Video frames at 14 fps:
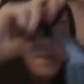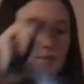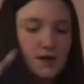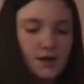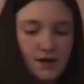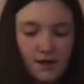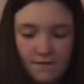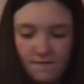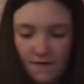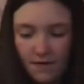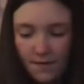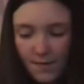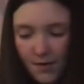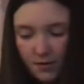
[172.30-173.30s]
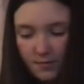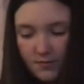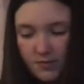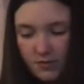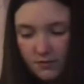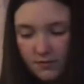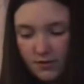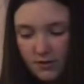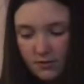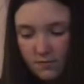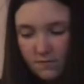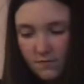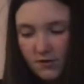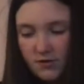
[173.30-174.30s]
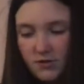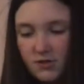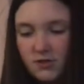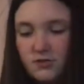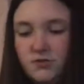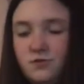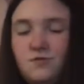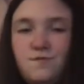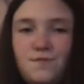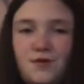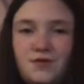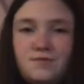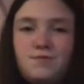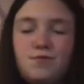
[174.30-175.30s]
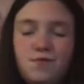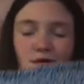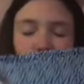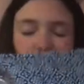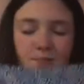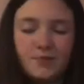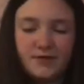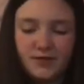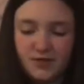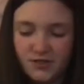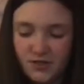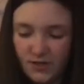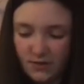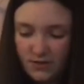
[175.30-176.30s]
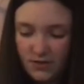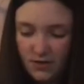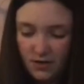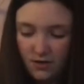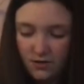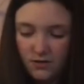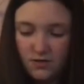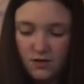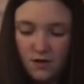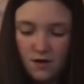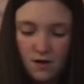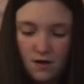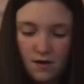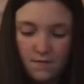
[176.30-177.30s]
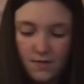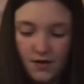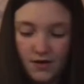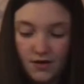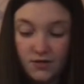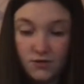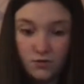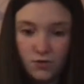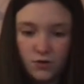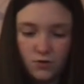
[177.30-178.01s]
but I can't find the bottoms to it, which I assume is probably just downstairs, but I don't